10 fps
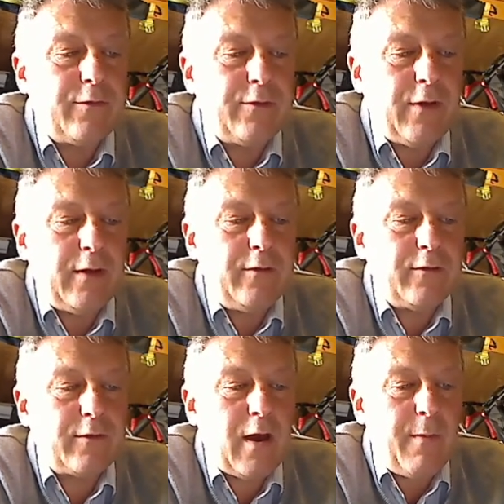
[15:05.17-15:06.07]
the
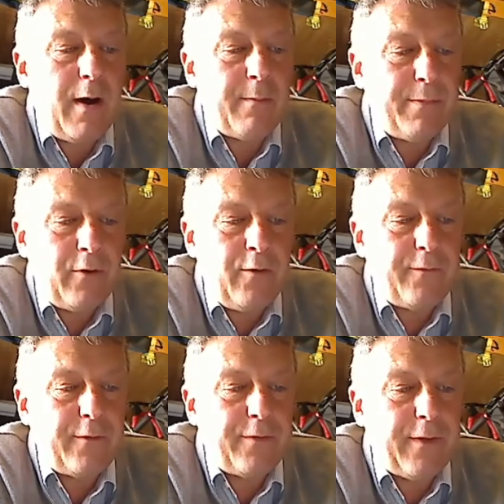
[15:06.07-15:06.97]
sun's come up
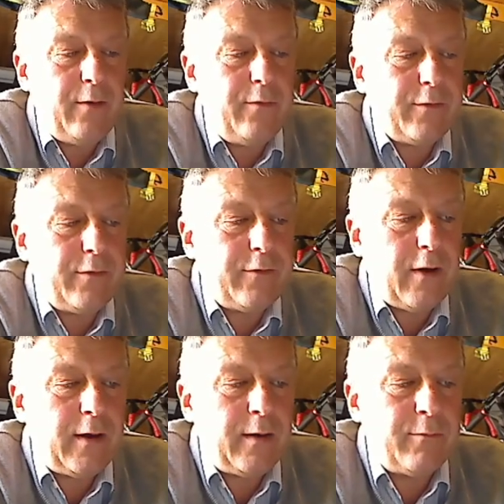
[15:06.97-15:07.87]
over a thousand
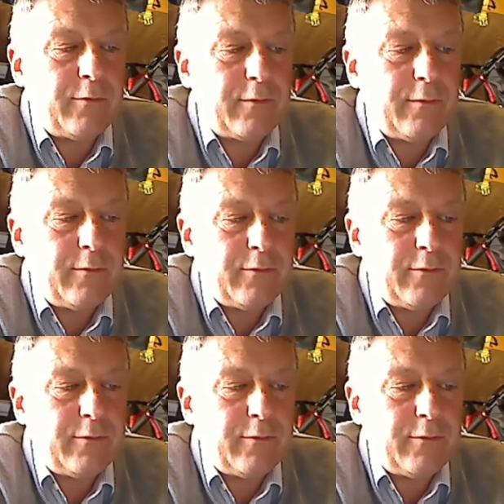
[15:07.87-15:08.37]
times.